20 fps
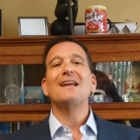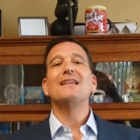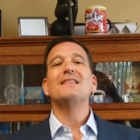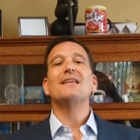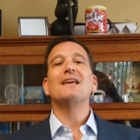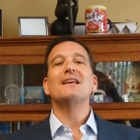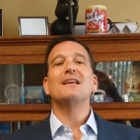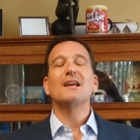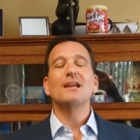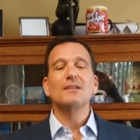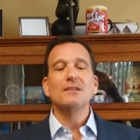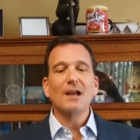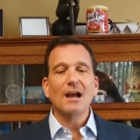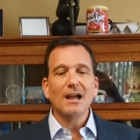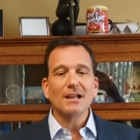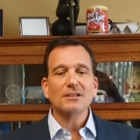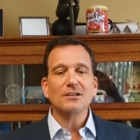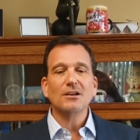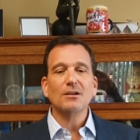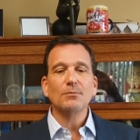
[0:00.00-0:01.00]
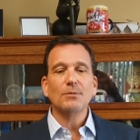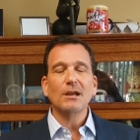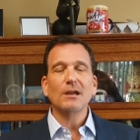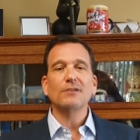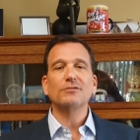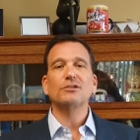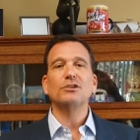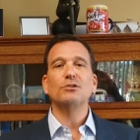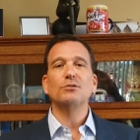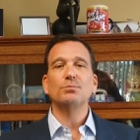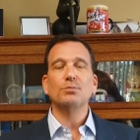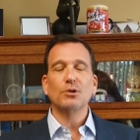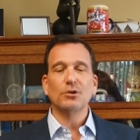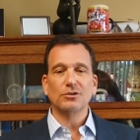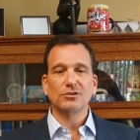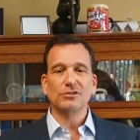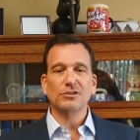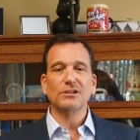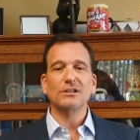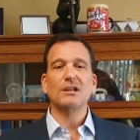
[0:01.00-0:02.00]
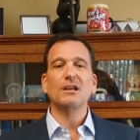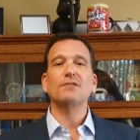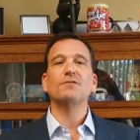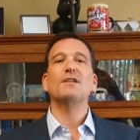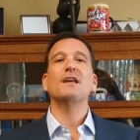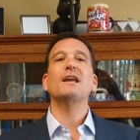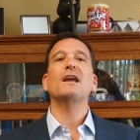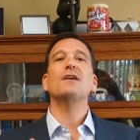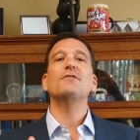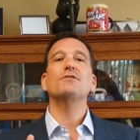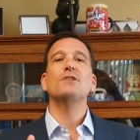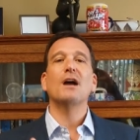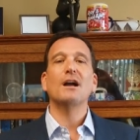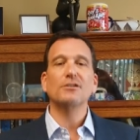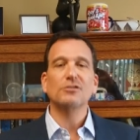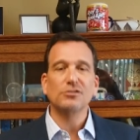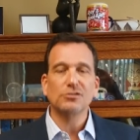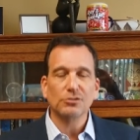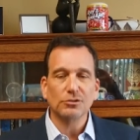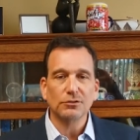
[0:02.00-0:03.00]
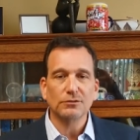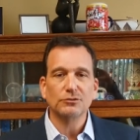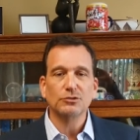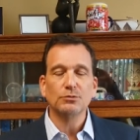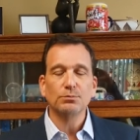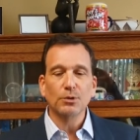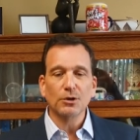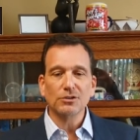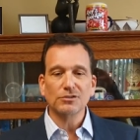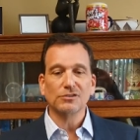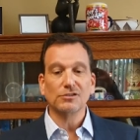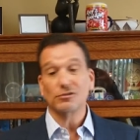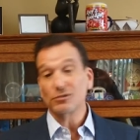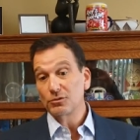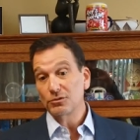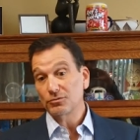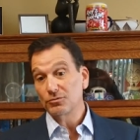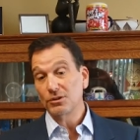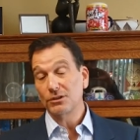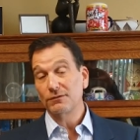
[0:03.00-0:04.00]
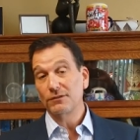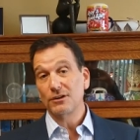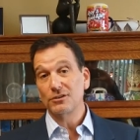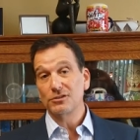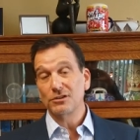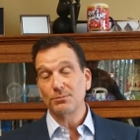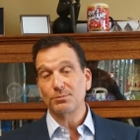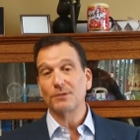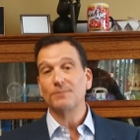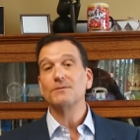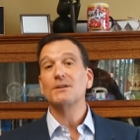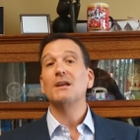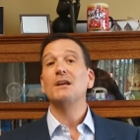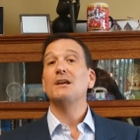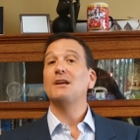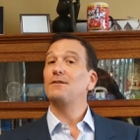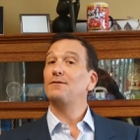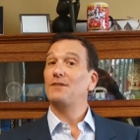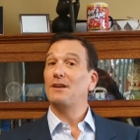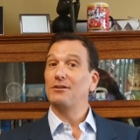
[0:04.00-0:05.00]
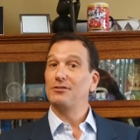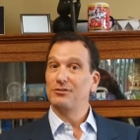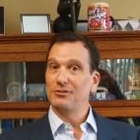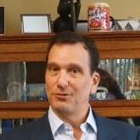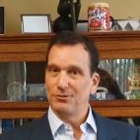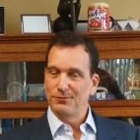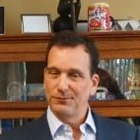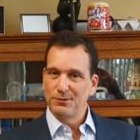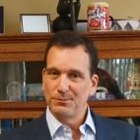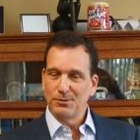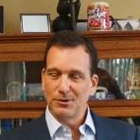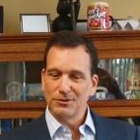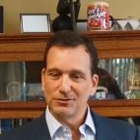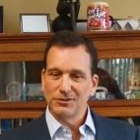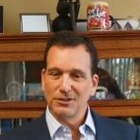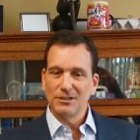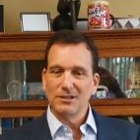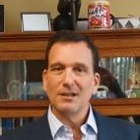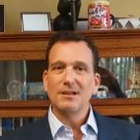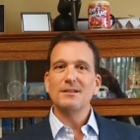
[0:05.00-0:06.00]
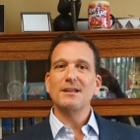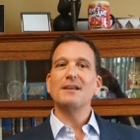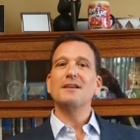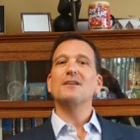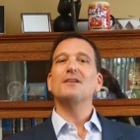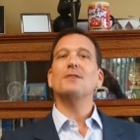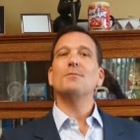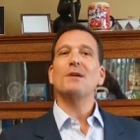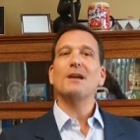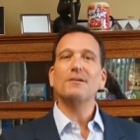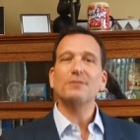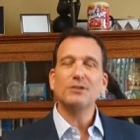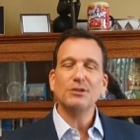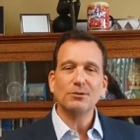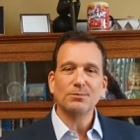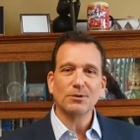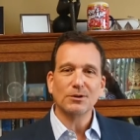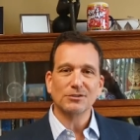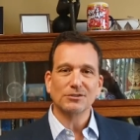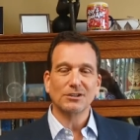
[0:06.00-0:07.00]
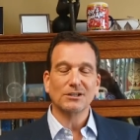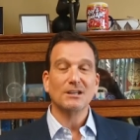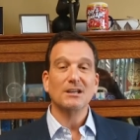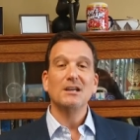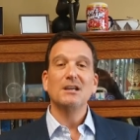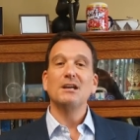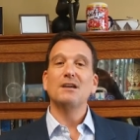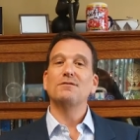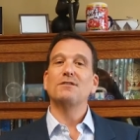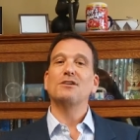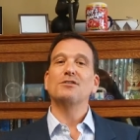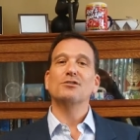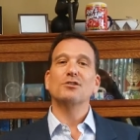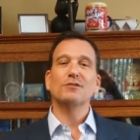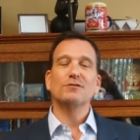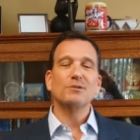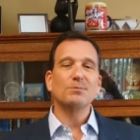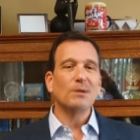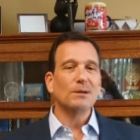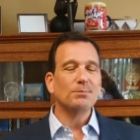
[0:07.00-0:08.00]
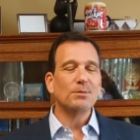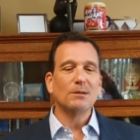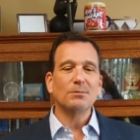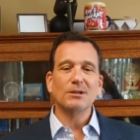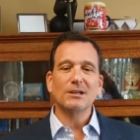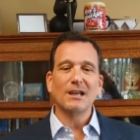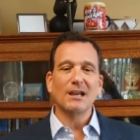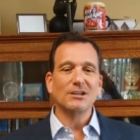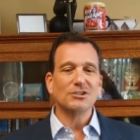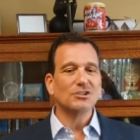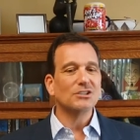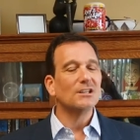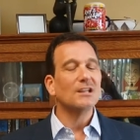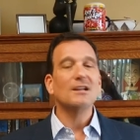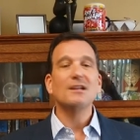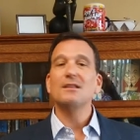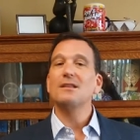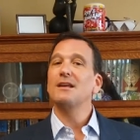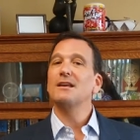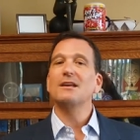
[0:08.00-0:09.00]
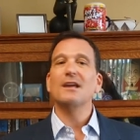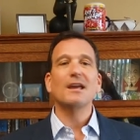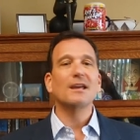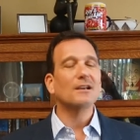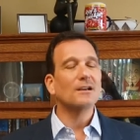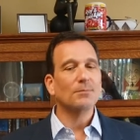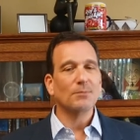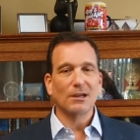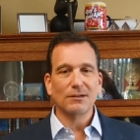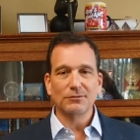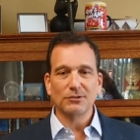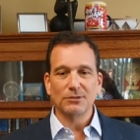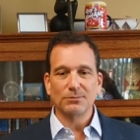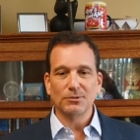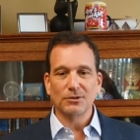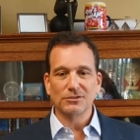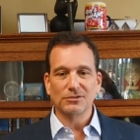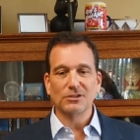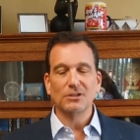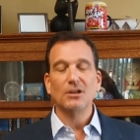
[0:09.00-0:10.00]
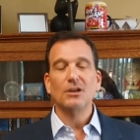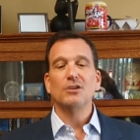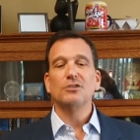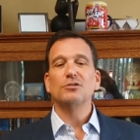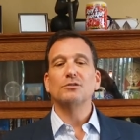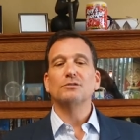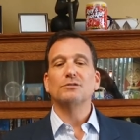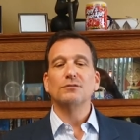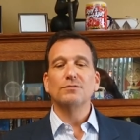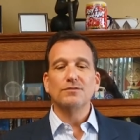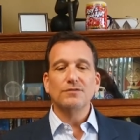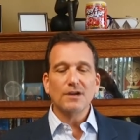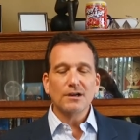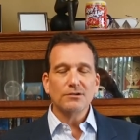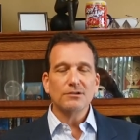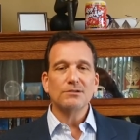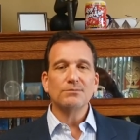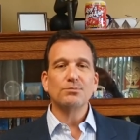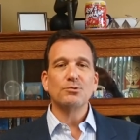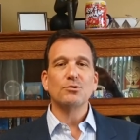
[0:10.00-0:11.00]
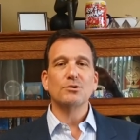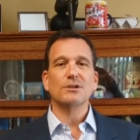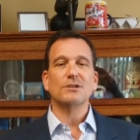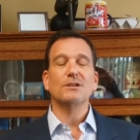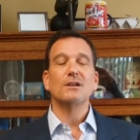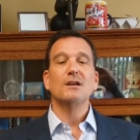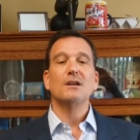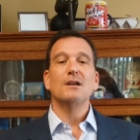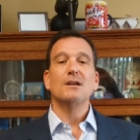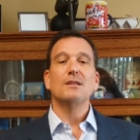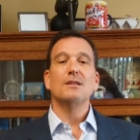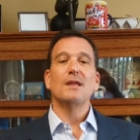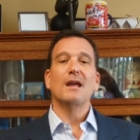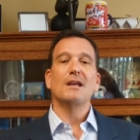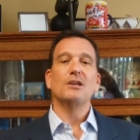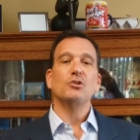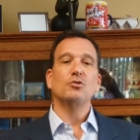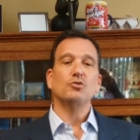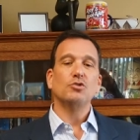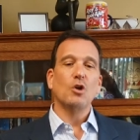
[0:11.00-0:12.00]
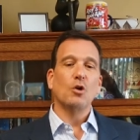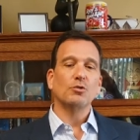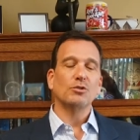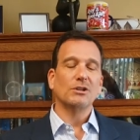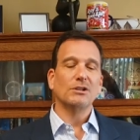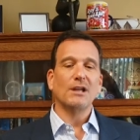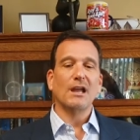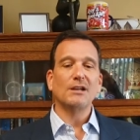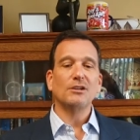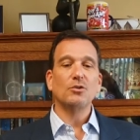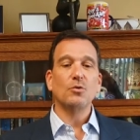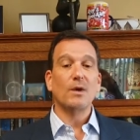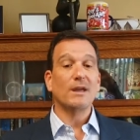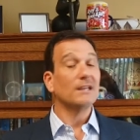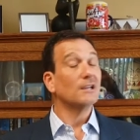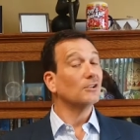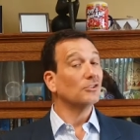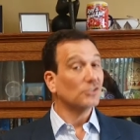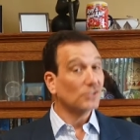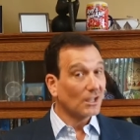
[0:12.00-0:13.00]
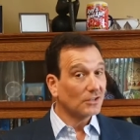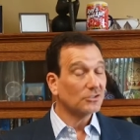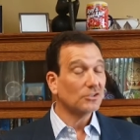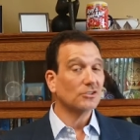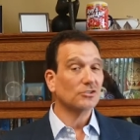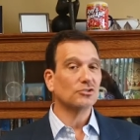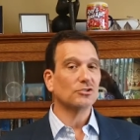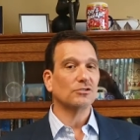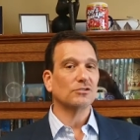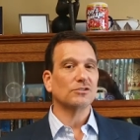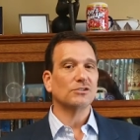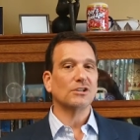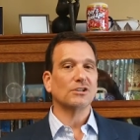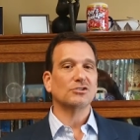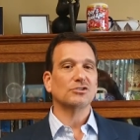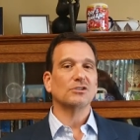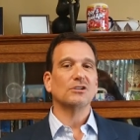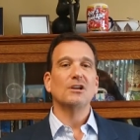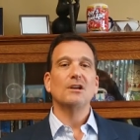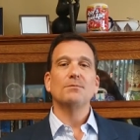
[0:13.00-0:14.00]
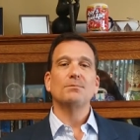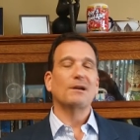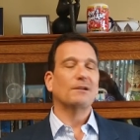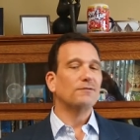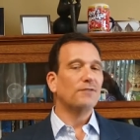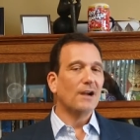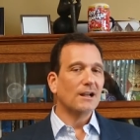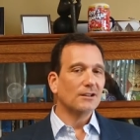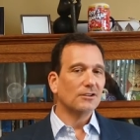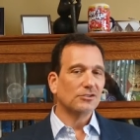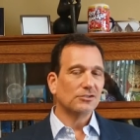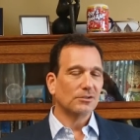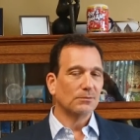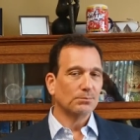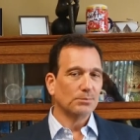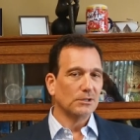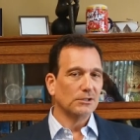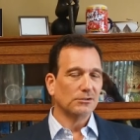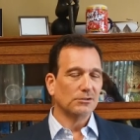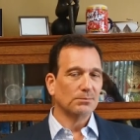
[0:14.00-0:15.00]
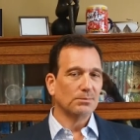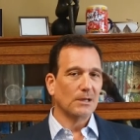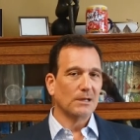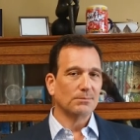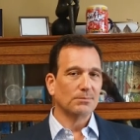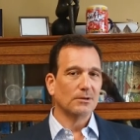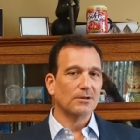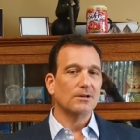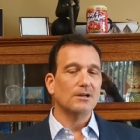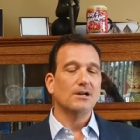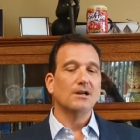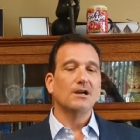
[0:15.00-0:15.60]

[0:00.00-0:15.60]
they cannot come after you personally if they have not served you personally. So it's really very simple. If they serve you personally, they can come after you personally. If they serve you by publication, they can't come after you personally. So it's very important that you don't in any way consent to the jurisdiction by filing some piece of paper